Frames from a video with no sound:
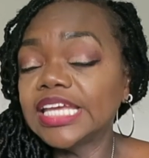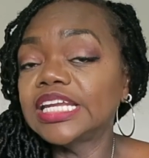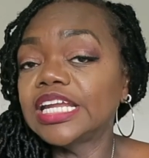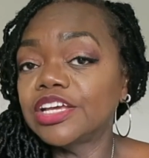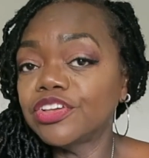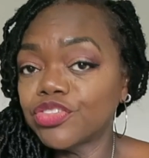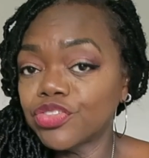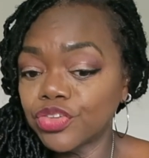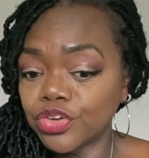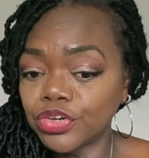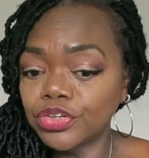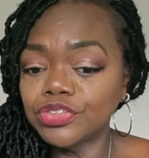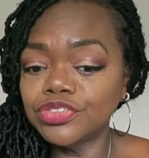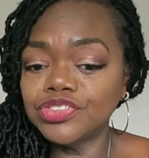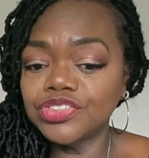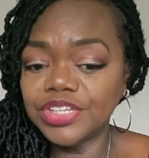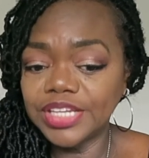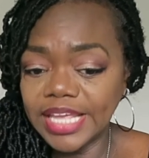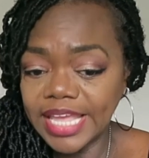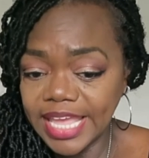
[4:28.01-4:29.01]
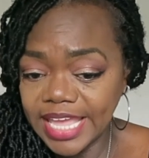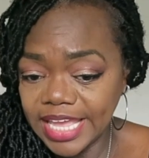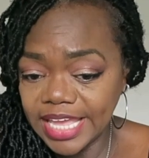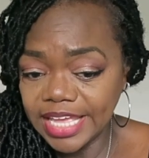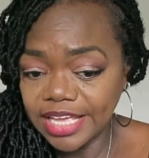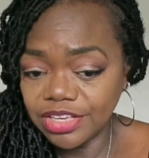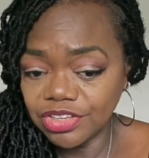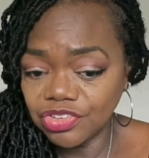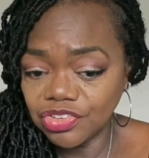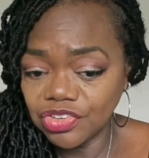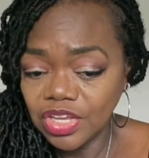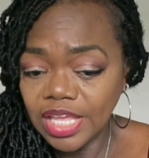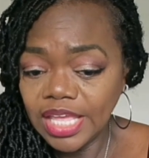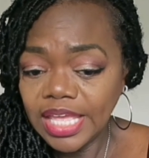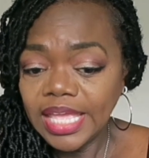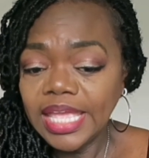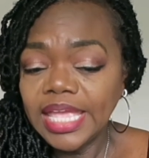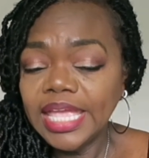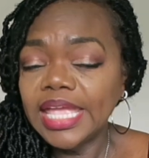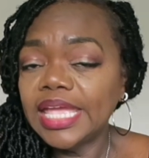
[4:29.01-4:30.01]
and I serged the edge.
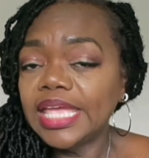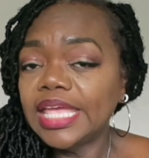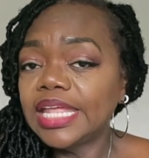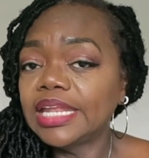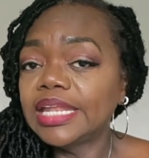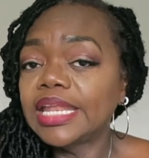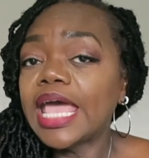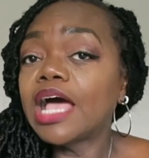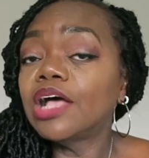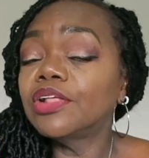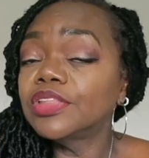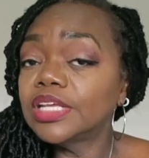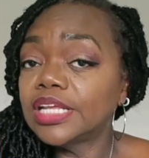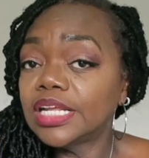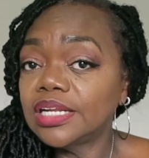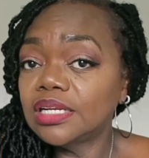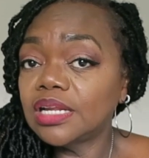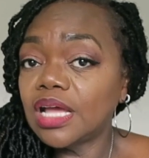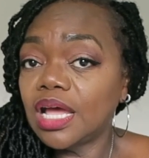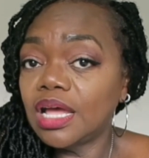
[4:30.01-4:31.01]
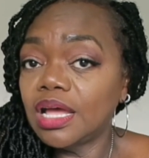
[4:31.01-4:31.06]
And now that,